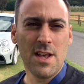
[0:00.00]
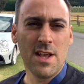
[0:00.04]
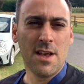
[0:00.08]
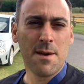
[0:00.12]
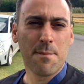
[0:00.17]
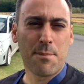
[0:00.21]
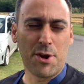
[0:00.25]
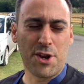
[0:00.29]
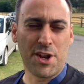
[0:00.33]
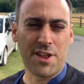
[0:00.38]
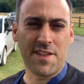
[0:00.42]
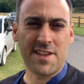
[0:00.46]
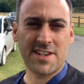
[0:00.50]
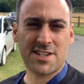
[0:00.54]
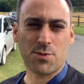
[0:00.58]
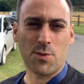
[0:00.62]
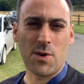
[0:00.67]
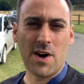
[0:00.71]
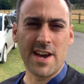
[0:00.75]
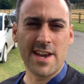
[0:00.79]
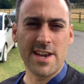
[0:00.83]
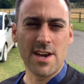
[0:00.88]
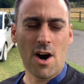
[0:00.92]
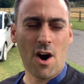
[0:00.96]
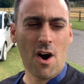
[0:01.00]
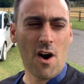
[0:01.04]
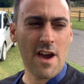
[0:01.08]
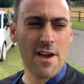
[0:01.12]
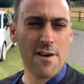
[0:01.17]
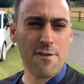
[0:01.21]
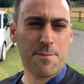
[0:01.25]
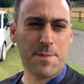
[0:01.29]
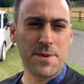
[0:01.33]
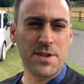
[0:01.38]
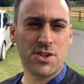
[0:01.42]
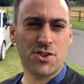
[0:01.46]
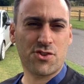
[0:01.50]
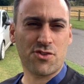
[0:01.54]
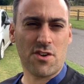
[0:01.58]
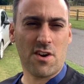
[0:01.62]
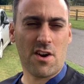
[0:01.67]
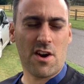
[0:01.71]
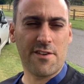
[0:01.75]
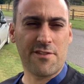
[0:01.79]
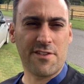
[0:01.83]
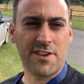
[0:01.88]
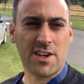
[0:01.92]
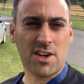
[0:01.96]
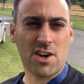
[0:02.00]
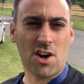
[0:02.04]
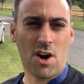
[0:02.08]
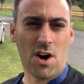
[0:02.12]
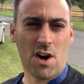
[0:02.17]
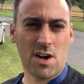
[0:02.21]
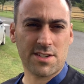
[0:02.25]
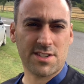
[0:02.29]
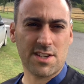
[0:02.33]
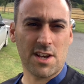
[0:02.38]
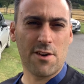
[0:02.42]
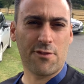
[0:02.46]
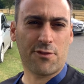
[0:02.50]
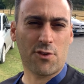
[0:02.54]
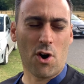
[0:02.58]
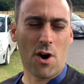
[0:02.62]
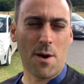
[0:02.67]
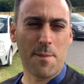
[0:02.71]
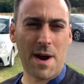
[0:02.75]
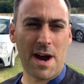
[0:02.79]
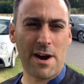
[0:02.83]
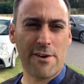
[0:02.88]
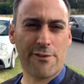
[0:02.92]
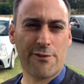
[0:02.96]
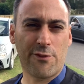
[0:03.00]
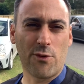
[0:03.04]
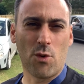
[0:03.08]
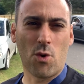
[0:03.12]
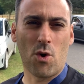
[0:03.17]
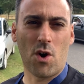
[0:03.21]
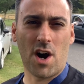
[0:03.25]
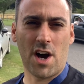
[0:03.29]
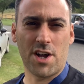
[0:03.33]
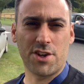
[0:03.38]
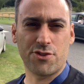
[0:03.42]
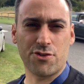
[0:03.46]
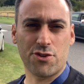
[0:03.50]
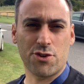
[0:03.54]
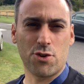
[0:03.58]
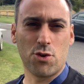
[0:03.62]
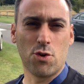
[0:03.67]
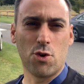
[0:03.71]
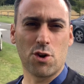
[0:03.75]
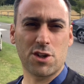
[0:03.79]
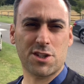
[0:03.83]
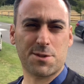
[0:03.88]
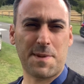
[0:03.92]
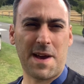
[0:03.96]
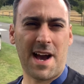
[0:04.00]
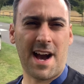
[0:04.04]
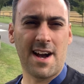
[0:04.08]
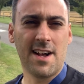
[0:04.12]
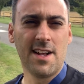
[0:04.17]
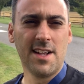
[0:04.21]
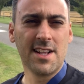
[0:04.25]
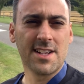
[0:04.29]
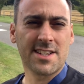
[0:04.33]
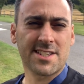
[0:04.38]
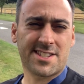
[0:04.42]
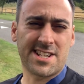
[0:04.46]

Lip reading: Put it this way, I have been driving cars that have got about 400 horsepower,